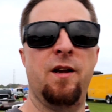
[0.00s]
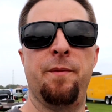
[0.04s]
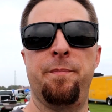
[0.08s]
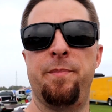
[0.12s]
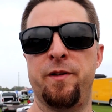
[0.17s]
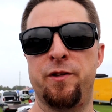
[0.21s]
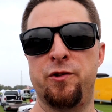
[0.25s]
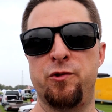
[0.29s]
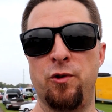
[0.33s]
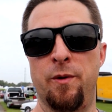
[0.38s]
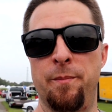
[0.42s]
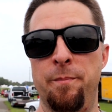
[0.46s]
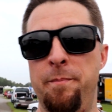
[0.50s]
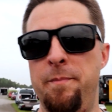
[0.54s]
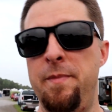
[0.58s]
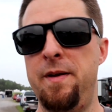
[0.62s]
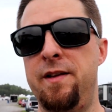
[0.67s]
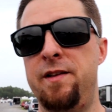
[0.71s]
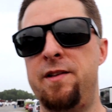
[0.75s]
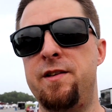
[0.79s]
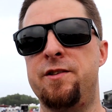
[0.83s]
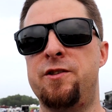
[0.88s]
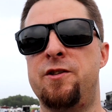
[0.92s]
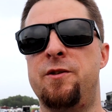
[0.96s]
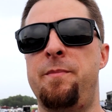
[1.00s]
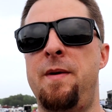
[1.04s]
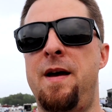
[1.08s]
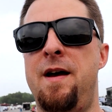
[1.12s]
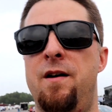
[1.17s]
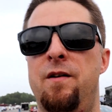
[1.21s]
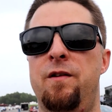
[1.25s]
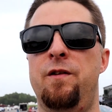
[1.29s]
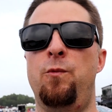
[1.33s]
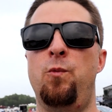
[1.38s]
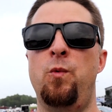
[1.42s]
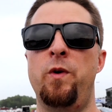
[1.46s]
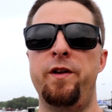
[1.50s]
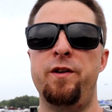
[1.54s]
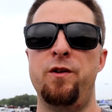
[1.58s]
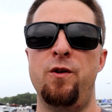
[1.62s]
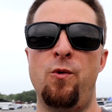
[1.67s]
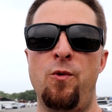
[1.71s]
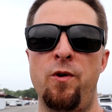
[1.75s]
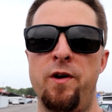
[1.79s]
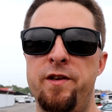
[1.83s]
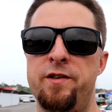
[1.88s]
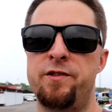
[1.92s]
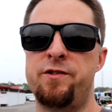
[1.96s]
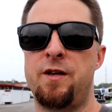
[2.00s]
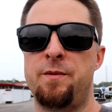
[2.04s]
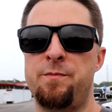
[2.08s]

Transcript: up a tremendous amount of wind noise,